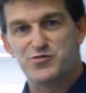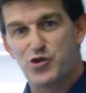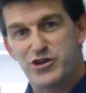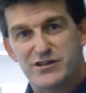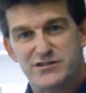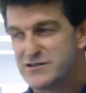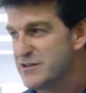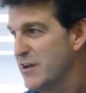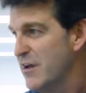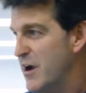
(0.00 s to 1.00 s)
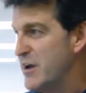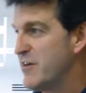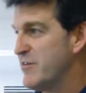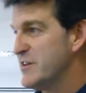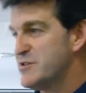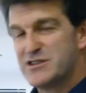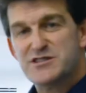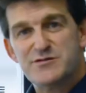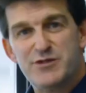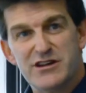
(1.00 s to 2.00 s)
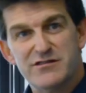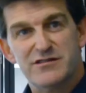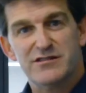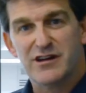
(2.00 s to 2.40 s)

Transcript: projects and are very transparent